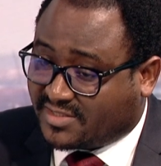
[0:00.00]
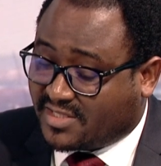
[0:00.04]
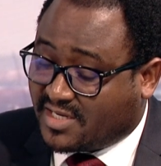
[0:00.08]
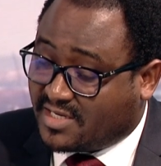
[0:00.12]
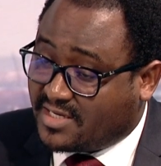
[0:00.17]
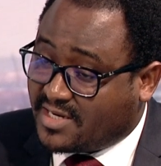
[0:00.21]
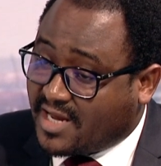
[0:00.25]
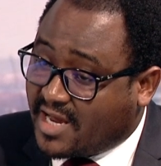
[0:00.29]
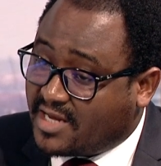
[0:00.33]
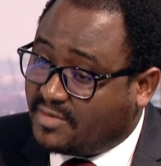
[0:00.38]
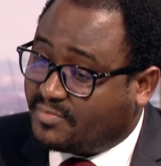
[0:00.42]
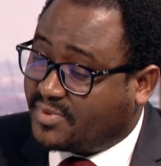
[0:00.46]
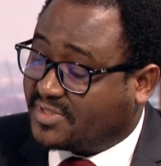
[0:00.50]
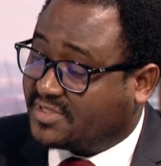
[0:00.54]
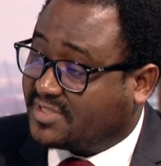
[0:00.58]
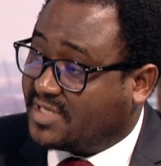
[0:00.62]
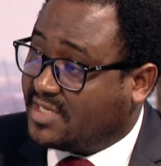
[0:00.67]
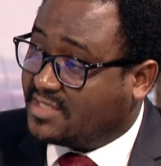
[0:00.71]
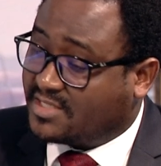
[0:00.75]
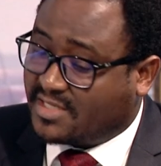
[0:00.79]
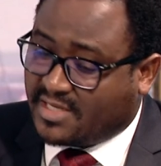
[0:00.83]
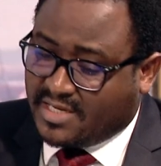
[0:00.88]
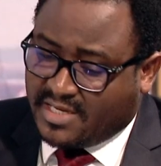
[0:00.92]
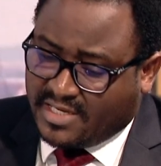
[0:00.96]
than nine
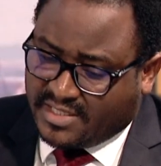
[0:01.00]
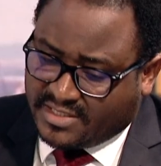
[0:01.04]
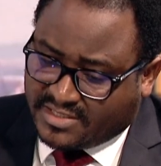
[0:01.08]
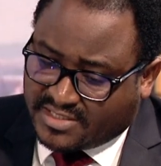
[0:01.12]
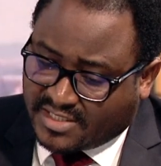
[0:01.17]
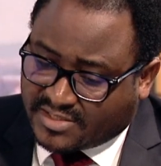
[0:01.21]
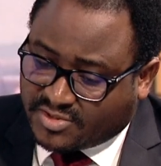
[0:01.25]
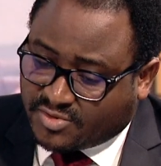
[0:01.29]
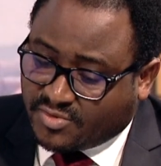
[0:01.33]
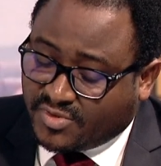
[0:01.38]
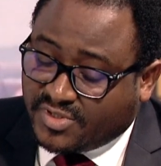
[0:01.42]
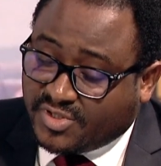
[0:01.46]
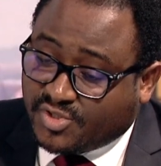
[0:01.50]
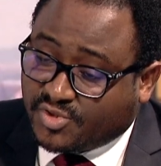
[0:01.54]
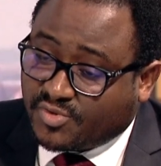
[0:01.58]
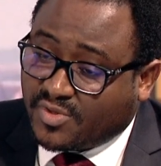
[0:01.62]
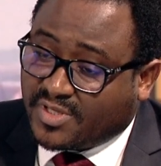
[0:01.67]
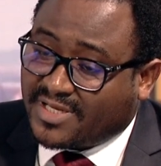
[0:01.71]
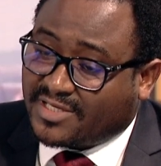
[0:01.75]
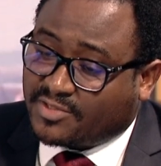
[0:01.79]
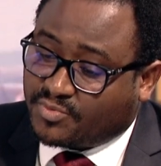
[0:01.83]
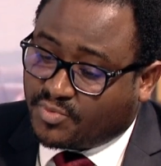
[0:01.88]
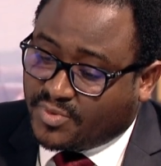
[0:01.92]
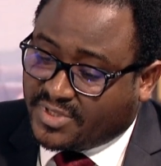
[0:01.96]
percent, just to ensure
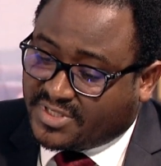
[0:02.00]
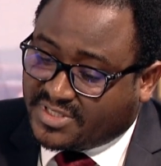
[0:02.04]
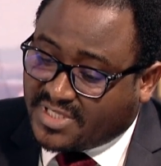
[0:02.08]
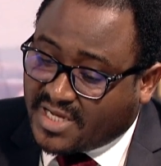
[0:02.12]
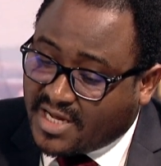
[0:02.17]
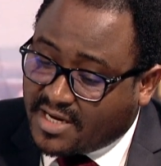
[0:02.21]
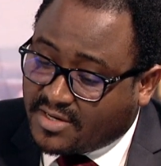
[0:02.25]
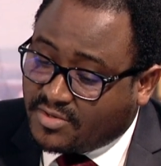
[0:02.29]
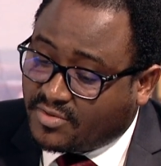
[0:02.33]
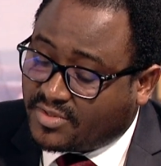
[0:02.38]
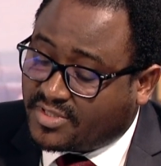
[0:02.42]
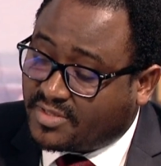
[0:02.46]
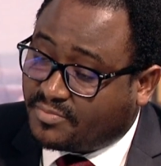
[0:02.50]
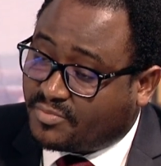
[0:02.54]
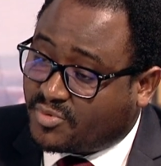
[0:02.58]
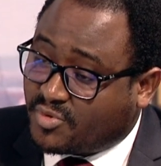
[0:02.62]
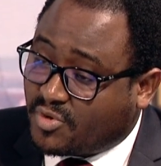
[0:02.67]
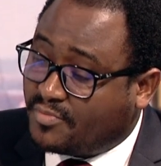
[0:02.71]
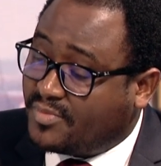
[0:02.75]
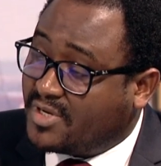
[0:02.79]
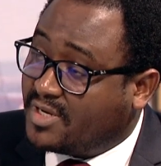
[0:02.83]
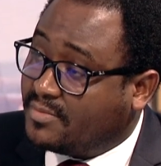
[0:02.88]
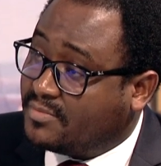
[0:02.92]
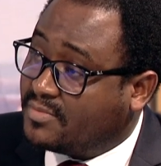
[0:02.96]
that we tackle the
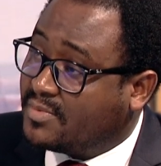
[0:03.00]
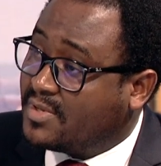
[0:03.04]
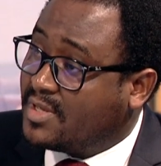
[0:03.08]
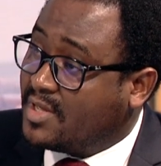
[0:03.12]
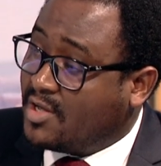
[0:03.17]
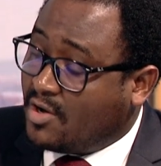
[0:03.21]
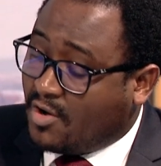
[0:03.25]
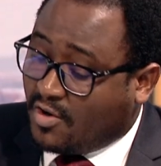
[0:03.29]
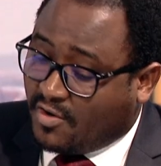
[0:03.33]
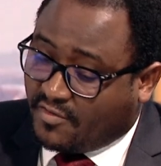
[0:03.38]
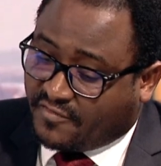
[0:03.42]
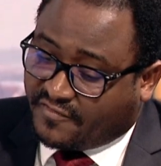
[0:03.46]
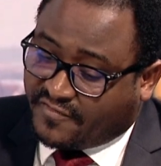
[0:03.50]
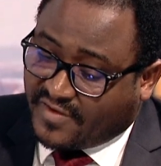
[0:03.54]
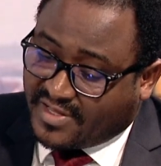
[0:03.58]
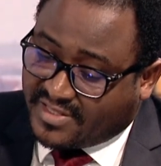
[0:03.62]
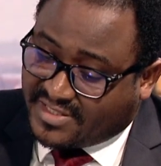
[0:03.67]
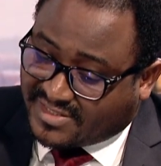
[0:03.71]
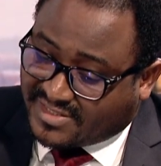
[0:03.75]
problem of uh, the